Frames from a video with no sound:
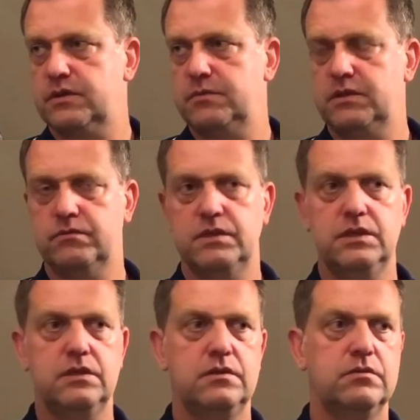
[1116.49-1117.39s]
I mean,
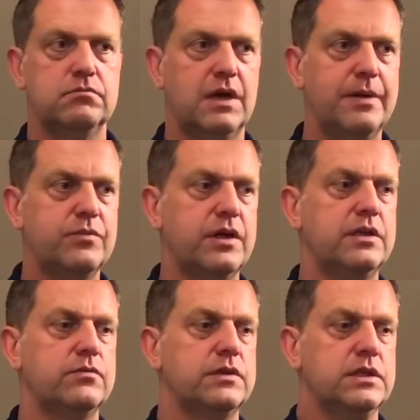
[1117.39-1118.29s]
my
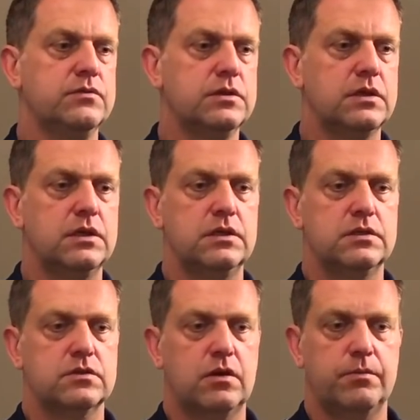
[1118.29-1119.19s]
brand, we are working in
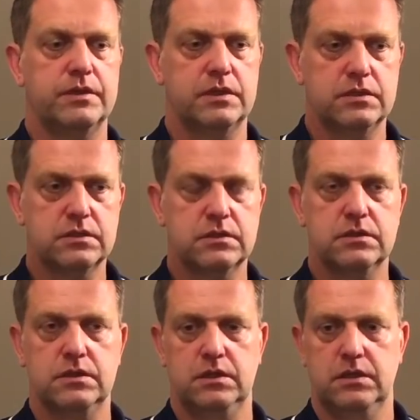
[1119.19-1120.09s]
this competition